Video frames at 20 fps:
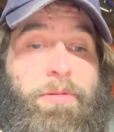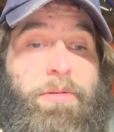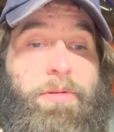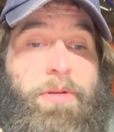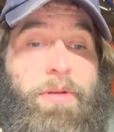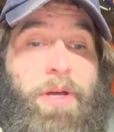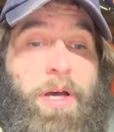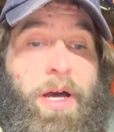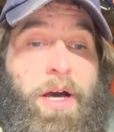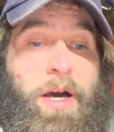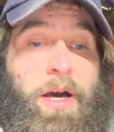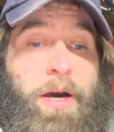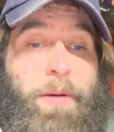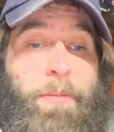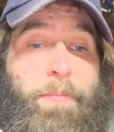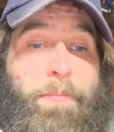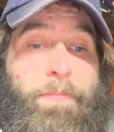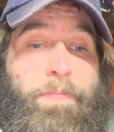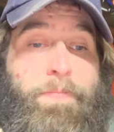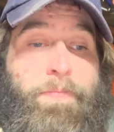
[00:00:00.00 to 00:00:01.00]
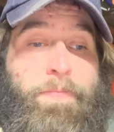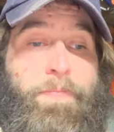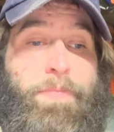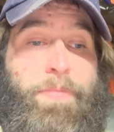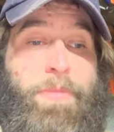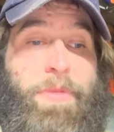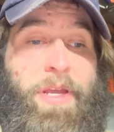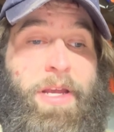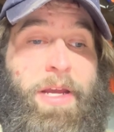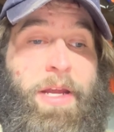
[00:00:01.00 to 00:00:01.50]

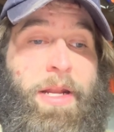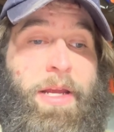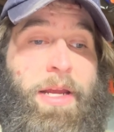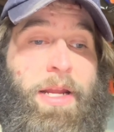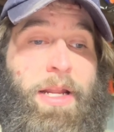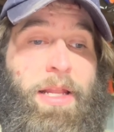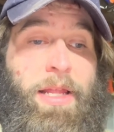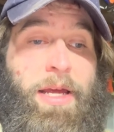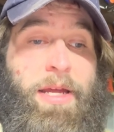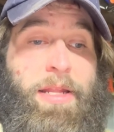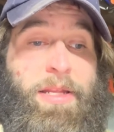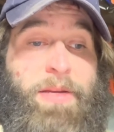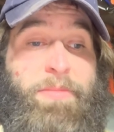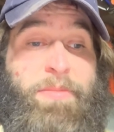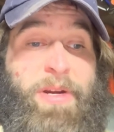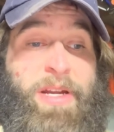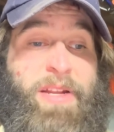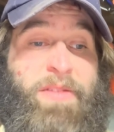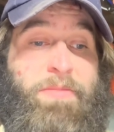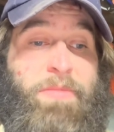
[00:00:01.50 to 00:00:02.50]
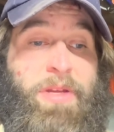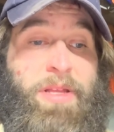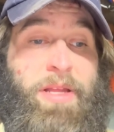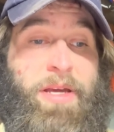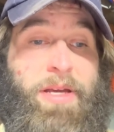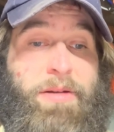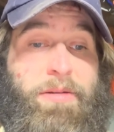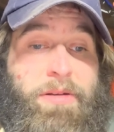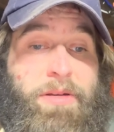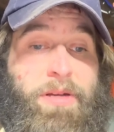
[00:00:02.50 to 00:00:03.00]
they're gonna get a lot. There might even be
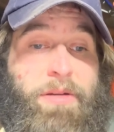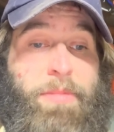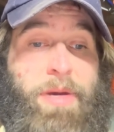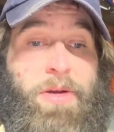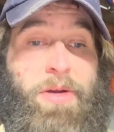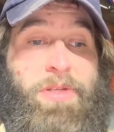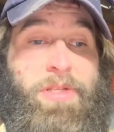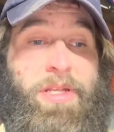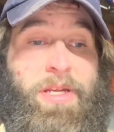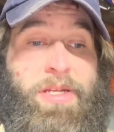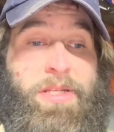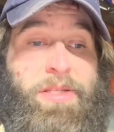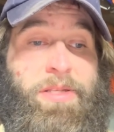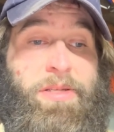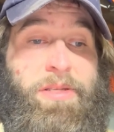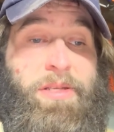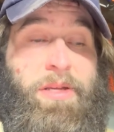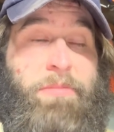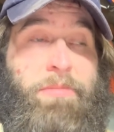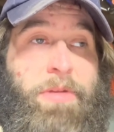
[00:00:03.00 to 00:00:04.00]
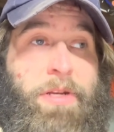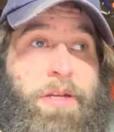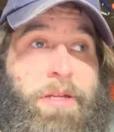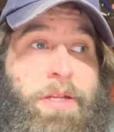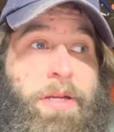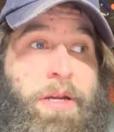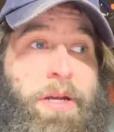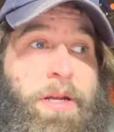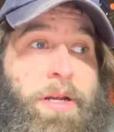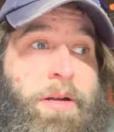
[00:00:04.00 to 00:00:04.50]
like a mouse nest or something in
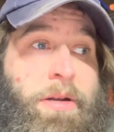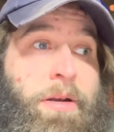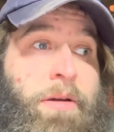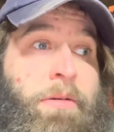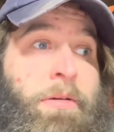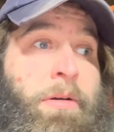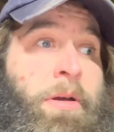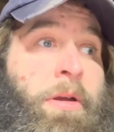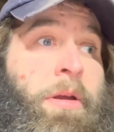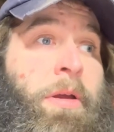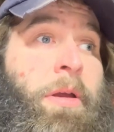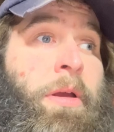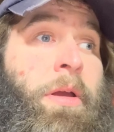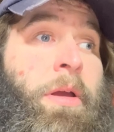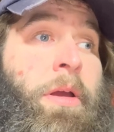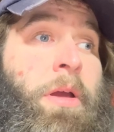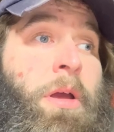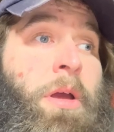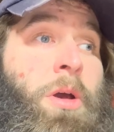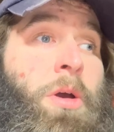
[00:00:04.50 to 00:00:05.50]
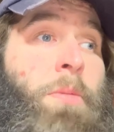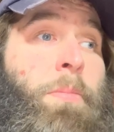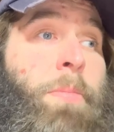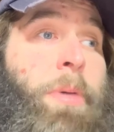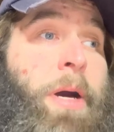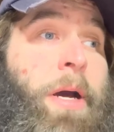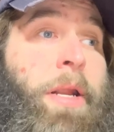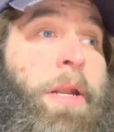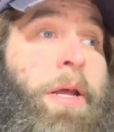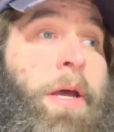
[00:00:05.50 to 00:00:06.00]
there. I don't know.
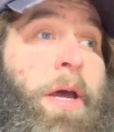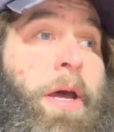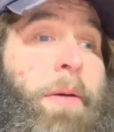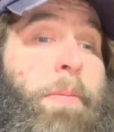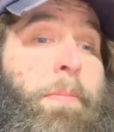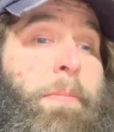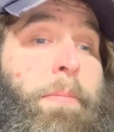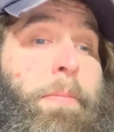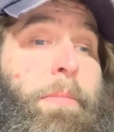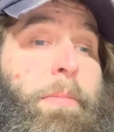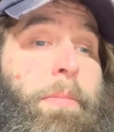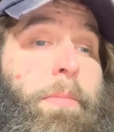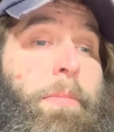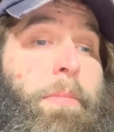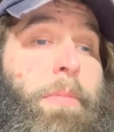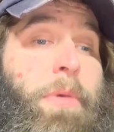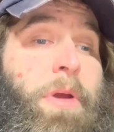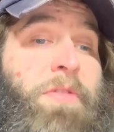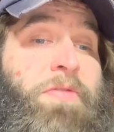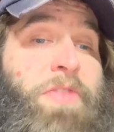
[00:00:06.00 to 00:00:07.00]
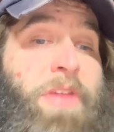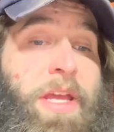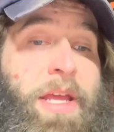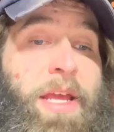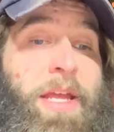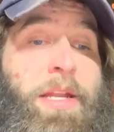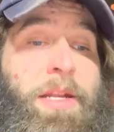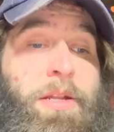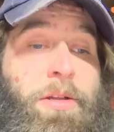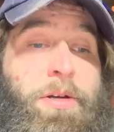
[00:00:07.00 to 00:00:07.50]
But
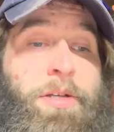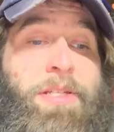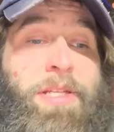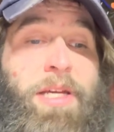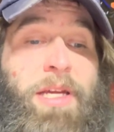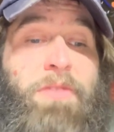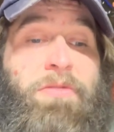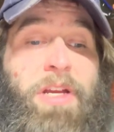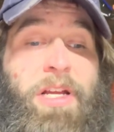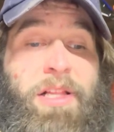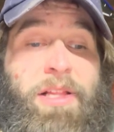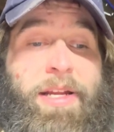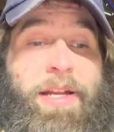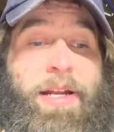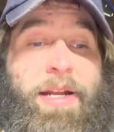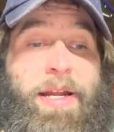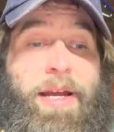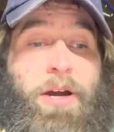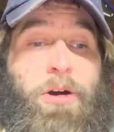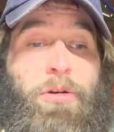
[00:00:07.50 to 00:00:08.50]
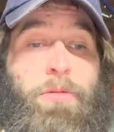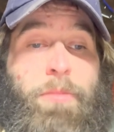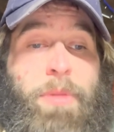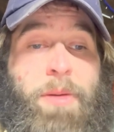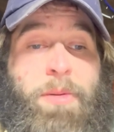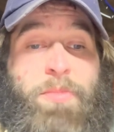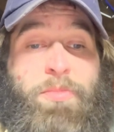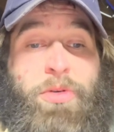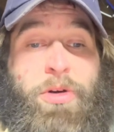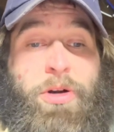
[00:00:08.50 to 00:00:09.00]
it looks like if they clean it out and
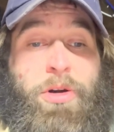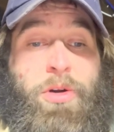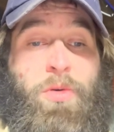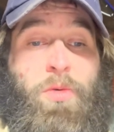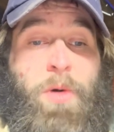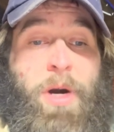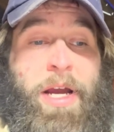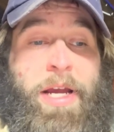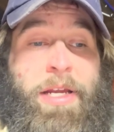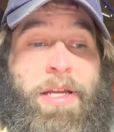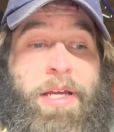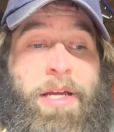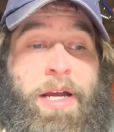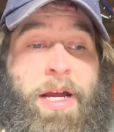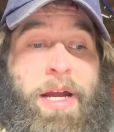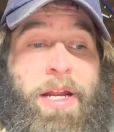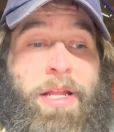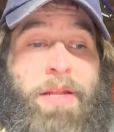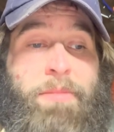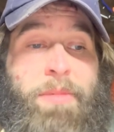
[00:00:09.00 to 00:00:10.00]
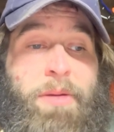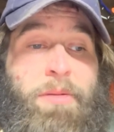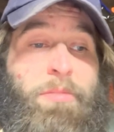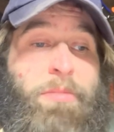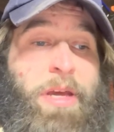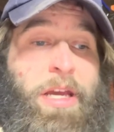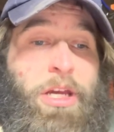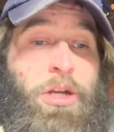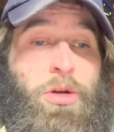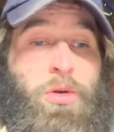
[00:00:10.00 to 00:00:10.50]
maybe put a new winding on it, maybe
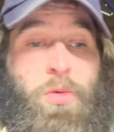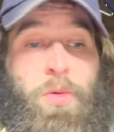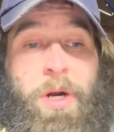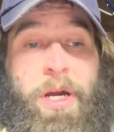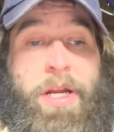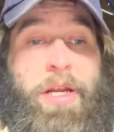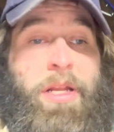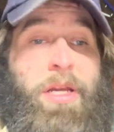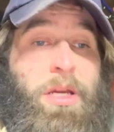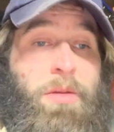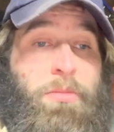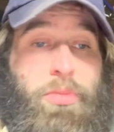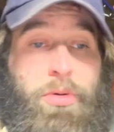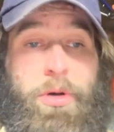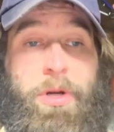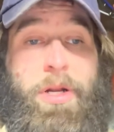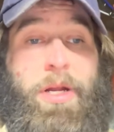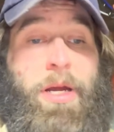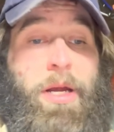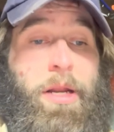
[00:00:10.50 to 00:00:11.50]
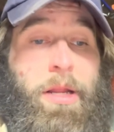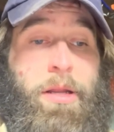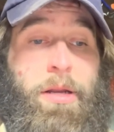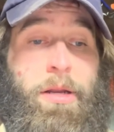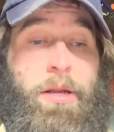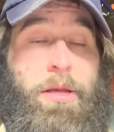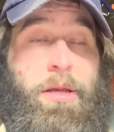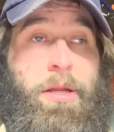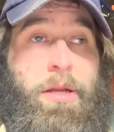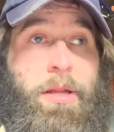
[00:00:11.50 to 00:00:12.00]
make a new winding and put it on it,
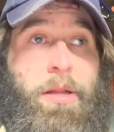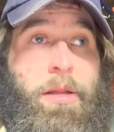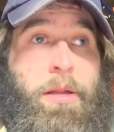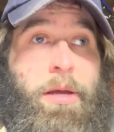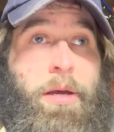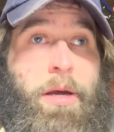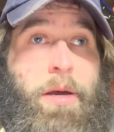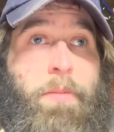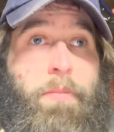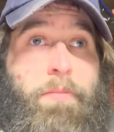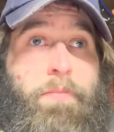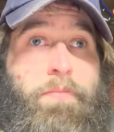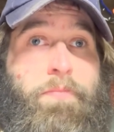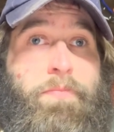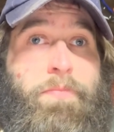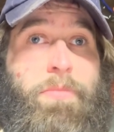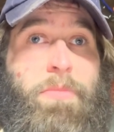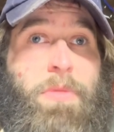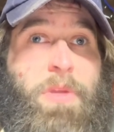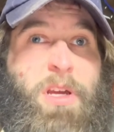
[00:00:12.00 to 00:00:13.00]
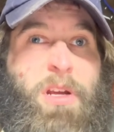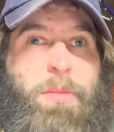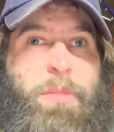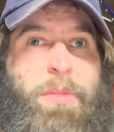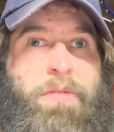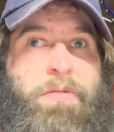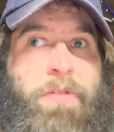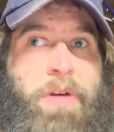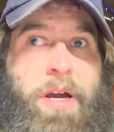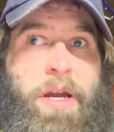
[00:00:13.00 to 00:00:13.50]
it'll be
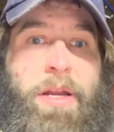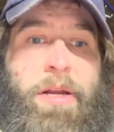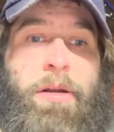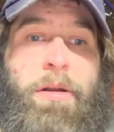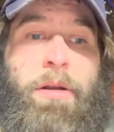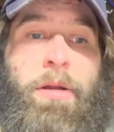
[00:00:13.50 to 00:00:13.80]
fine.